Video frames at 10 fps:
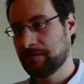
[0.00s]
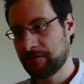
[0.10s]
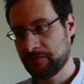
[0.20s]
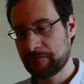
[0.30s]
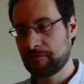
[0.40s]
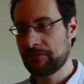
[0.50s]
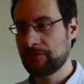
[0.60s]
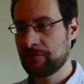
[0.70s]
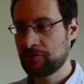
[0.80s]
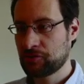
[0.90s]
Now that was
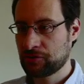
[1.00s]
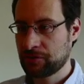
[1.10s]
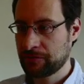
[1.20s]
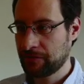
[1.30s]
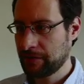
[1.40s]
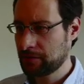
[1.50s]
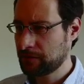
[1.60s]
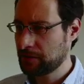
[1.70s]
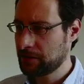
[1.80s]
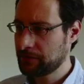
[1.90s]
a short fail
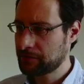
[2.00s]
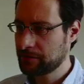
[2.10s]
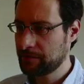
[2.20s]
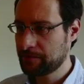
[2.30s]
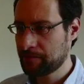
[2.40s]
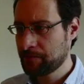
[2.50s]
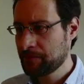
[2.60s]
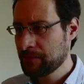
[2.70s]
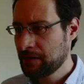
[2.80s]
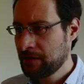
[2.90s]
of a live stream.
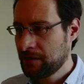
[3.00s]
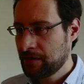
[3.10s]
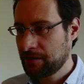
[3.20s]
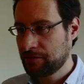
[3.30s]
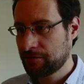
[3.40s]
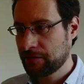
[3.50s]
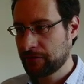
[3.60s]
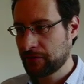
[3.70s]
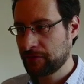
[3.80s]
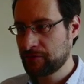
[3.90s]
And now I
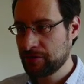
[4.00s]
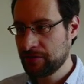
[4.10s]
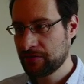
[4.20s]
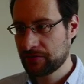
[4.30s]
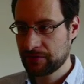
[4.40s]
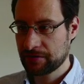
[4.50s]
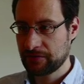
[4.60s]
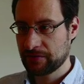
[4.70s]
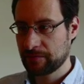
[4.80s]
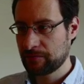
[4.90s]
have some machine stuck
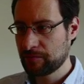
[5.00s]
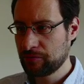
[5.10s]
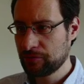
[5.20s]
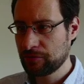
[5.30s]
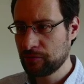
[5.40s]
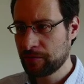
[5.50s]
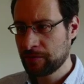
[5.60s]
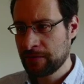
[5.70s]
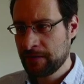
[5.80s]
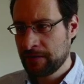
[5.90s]
in some reboot loop.
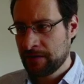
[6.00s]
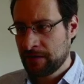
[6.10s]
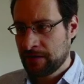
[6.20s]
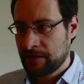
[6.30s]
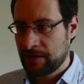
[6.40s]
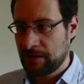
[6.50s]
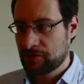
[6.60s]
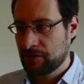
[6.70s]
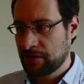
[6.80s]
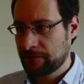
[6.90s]

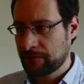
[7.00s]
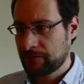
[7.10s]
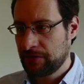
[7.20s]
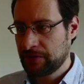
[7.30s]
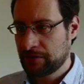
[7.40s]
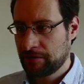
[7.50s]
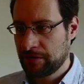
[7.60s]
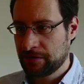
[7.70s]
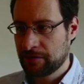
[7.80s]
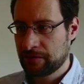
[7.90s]
Actually, I have data
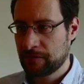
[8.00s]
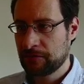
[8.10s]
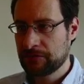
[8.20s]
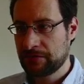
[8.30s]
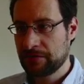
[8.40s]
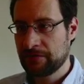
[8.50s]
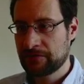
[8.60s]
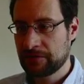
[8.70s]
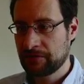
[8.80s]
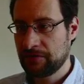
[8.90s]
running here. I forgot that I
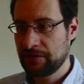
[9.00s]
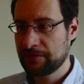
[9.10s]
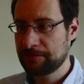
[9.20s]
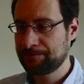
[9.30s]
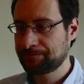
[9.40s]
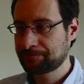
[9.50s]
started data.